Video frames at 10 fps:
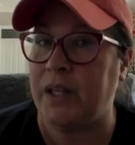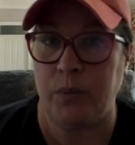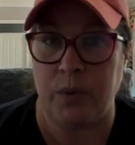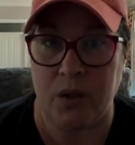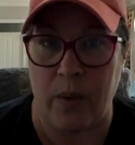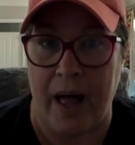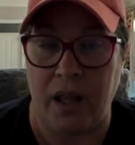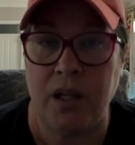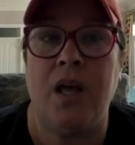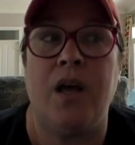really
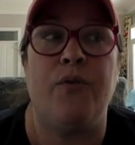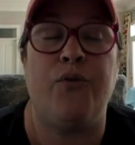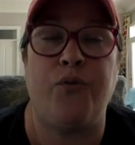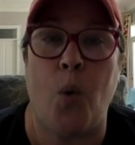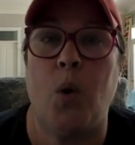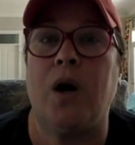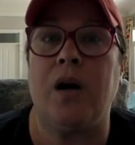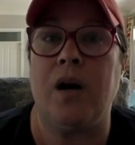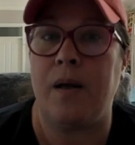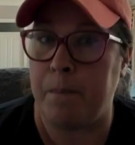well for
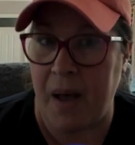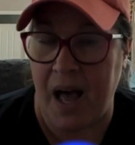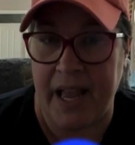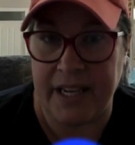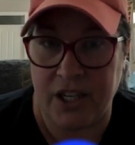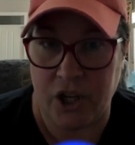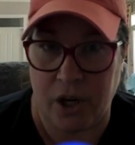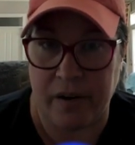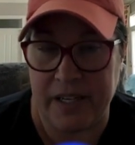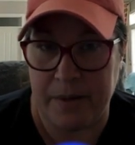my
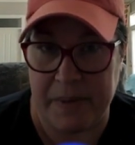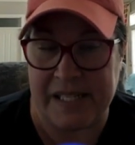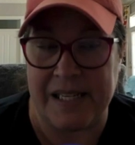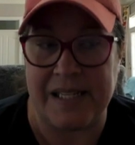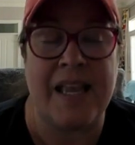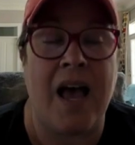current business.